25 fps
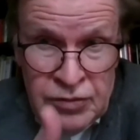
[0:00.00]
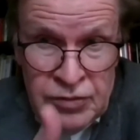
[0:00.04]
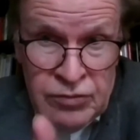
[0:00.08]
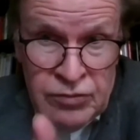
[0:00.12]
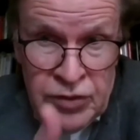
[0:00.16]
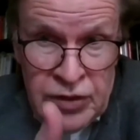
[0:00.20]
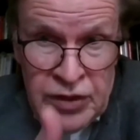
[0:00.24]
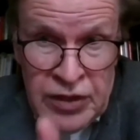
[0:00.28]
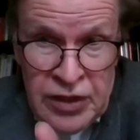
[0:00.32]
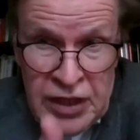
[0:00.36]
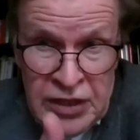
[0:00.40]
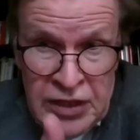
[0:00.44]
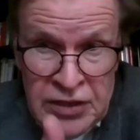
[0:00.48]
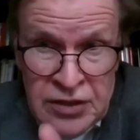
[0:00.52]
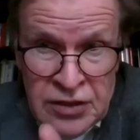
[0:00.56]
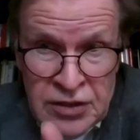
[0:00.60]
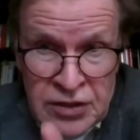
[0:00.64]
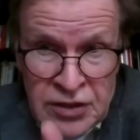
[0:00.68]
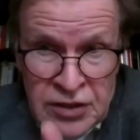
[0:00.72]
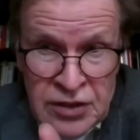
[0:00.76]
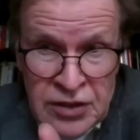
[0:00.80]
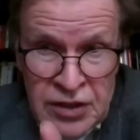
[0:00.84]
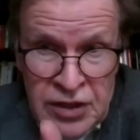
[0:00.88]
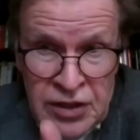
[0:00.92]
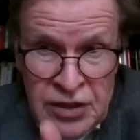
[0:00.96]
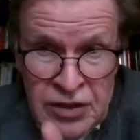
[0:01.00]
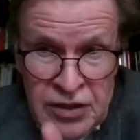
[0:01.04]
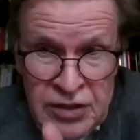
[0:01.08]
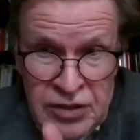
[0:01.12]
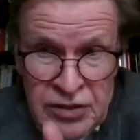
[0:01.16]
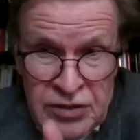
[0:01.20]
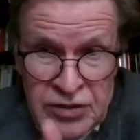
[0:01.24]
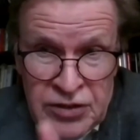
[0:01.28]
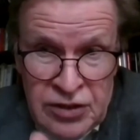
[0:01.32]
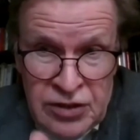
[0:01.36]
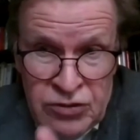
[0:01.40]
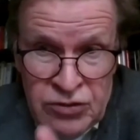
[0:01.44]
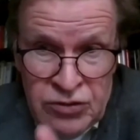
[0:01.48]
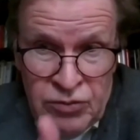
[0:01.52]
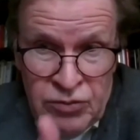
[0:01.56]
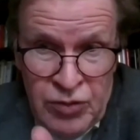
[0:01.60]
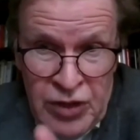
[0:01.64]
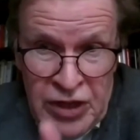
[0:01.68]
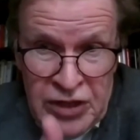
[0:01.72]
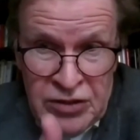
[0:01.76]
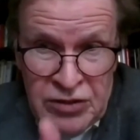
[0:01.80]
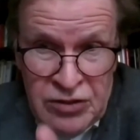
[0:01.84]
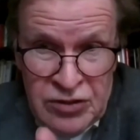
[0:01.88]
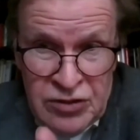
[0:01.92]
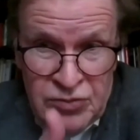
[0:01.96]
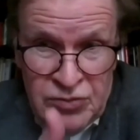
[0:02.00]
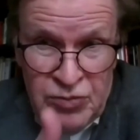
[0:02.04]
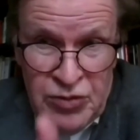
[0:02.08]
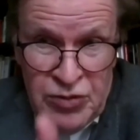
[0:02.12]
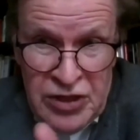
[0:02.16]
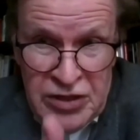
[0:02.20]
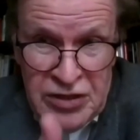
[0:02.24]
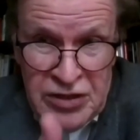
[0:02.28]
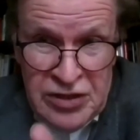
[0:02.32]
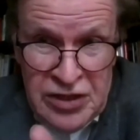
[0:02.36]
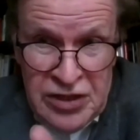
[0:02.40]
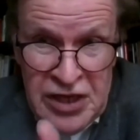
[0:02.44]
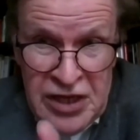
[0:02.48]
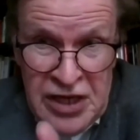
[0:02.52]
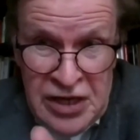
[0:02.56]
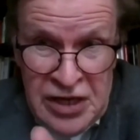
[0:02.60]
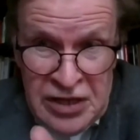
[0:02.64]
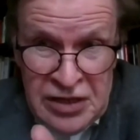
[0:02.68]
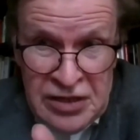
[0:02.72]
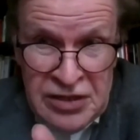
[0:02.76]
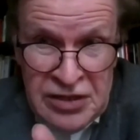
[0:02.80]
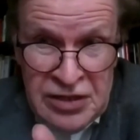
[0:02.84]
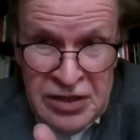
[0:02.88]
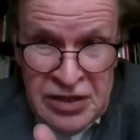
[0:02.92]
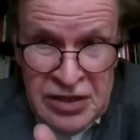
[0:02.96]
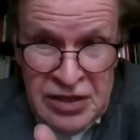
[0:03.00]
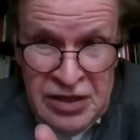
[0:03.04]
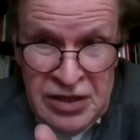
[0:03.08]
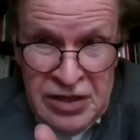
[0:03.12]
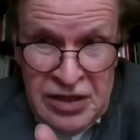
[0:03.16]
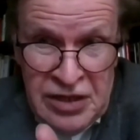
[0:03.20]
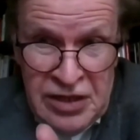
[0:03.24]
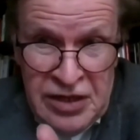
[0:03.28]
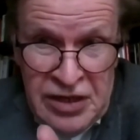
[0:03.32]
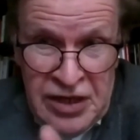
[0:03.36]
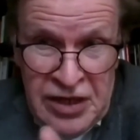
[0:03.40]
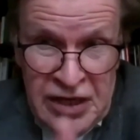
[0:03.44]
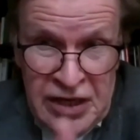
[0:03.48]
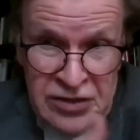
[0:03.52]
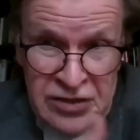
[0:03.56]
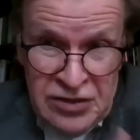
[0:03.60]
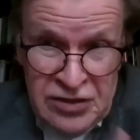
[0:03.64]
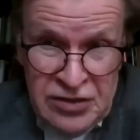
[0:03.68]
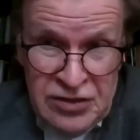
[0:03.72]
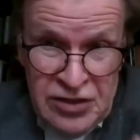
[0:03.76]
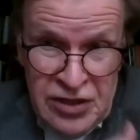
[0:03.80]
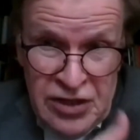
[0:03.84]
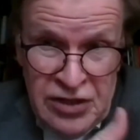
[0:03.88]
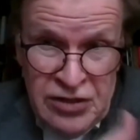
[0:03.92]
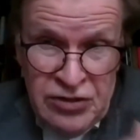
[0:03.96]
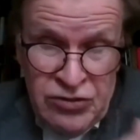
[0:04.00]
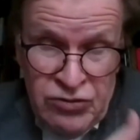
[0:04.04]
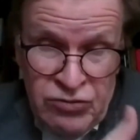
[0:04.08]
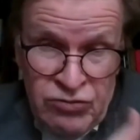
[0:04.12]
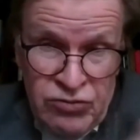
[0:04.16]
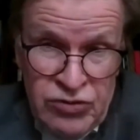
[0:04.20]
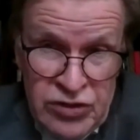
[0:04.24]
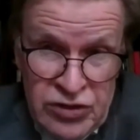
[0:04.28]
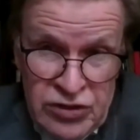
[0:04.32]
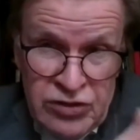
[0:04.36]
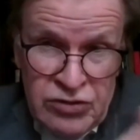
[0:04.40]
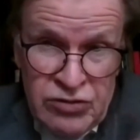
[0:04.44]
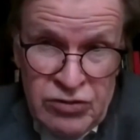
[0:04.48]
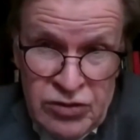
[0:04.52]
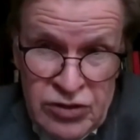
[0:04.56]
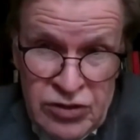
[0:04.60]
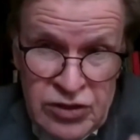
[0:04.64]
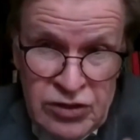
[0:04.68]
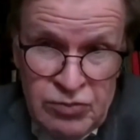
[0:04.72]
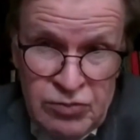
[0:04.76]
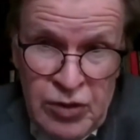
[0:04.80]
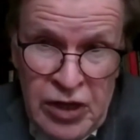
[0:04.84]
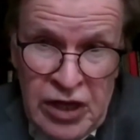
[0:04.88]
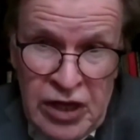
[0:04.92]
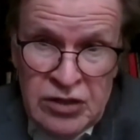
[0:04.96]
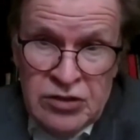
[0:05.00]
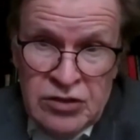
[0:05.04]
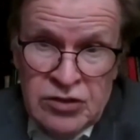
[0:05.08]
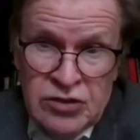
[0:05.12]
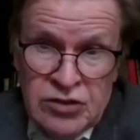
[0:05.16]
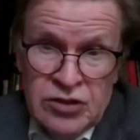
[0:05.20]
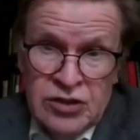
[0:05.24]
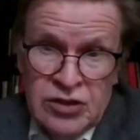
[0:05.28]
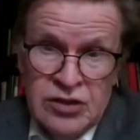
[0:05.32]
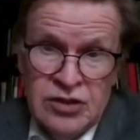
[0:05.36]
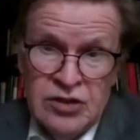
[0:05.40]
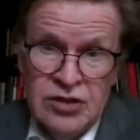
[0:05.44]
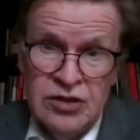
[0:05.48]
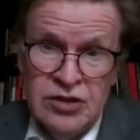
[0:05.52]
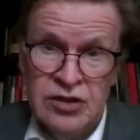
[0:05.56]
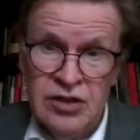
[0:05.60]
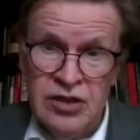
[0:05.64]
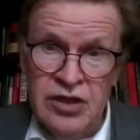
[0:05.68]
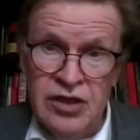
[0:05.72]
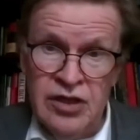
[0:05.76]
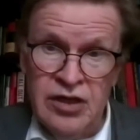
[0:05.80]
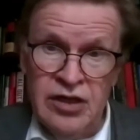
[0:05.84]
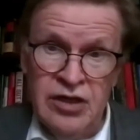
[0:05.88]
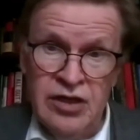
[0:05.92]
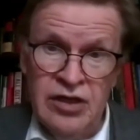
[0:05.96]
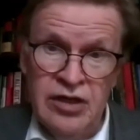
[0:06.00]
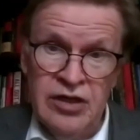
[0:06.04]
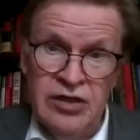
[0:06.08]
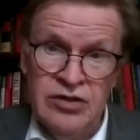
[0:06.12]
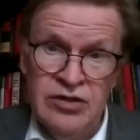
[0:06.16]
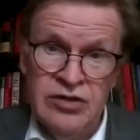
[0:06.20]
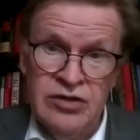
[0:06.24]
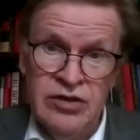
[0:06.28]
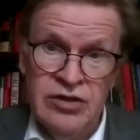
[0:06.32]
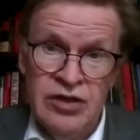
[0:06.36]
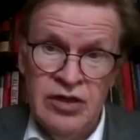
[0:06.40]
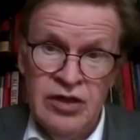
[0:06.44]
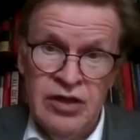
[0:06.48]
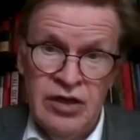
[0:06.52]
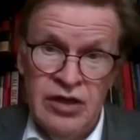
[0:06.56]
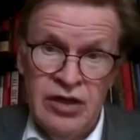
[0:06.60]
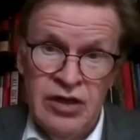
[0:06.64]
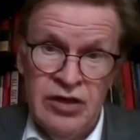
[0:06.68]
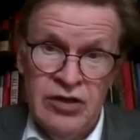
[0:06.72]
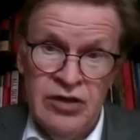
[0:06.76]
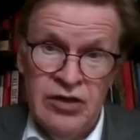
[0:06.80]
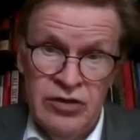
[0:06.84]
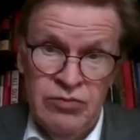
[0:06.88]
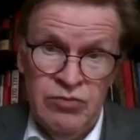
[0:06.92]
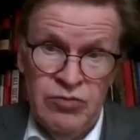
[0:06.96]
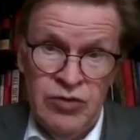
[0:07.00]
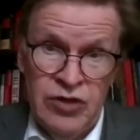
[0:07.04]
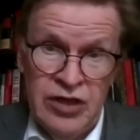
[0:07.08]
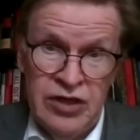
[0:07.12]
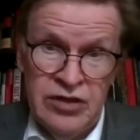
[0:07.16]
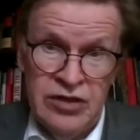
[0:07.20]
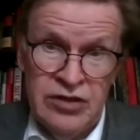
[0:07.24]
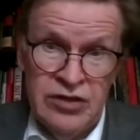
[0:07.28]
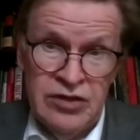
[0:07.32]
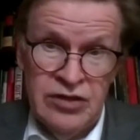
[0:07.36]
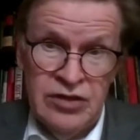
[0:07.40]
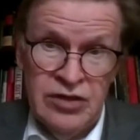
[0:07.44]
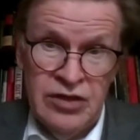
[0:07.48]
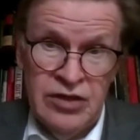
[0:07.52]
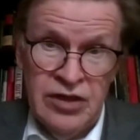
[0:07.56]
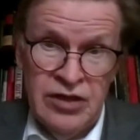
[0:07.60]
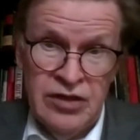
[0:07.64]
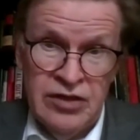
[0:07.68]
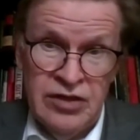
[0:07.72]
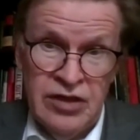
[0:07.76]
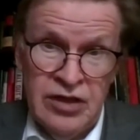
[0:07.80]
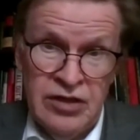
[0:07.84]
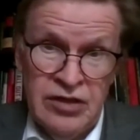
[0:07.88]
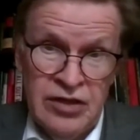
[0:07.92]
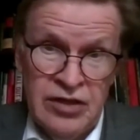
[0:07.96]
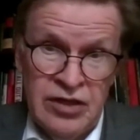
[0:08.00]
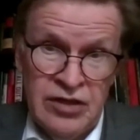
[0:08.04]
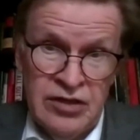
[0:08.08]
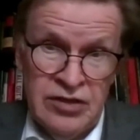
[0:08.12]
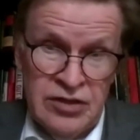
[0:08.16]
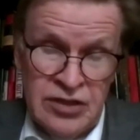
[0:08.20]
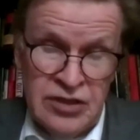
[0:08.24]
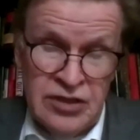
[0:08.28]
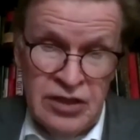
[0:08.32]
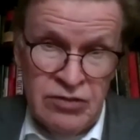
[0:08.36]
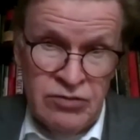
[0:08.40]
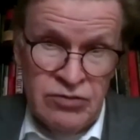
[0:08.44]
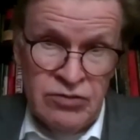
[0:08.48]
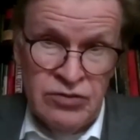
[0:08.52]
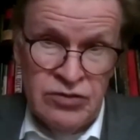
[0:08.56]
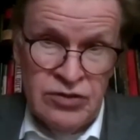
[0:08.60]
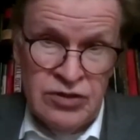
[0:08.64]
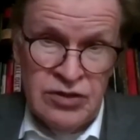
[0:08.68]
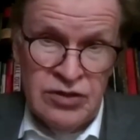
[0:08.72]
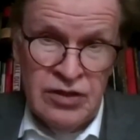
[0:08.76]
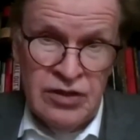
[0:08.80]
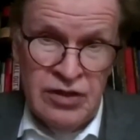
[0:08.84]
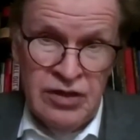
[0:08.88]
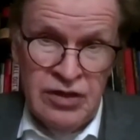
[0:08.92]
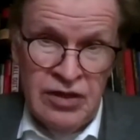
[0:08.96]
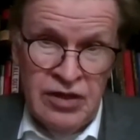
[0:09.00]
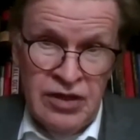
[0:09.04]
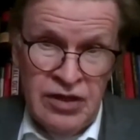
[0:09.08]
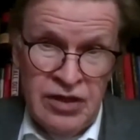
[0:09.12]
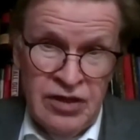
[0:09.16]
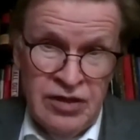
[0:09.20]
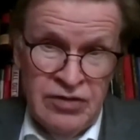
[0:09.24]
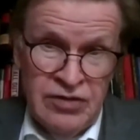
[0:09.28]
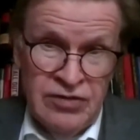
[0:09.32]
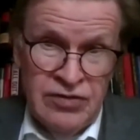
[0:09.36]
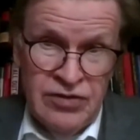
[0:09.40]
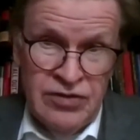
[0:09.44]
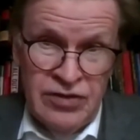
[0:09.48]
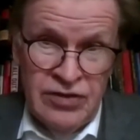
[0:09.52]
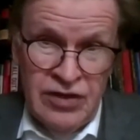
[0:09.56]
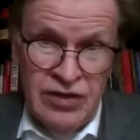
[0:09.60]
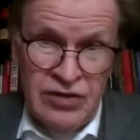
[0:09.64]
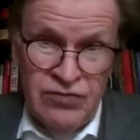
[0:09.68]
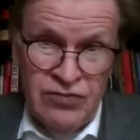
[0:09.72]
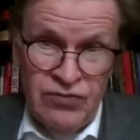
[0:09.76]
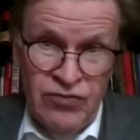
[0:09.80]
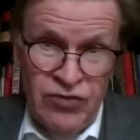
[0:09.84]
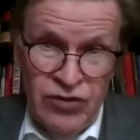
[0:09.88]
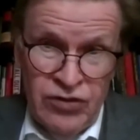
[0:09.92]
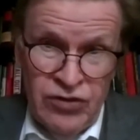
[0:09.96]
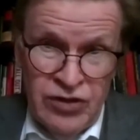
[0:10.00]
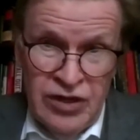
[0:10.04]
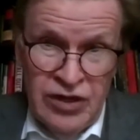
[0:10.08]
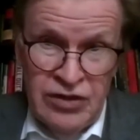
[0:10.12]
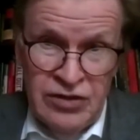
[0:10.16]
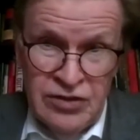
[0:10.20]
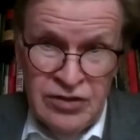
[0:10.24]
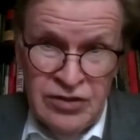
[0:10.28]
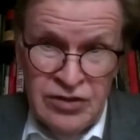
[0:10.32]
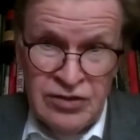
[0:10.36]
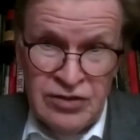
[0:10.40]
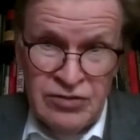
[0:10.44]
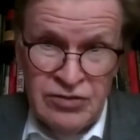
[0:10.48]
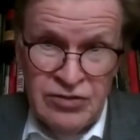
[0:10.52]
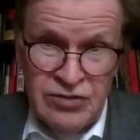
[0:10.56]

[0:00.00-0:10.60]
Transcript: in essence, the central bank that's being attacked has to take the risk on its balance sheet and accumulate, it sells its foreign currency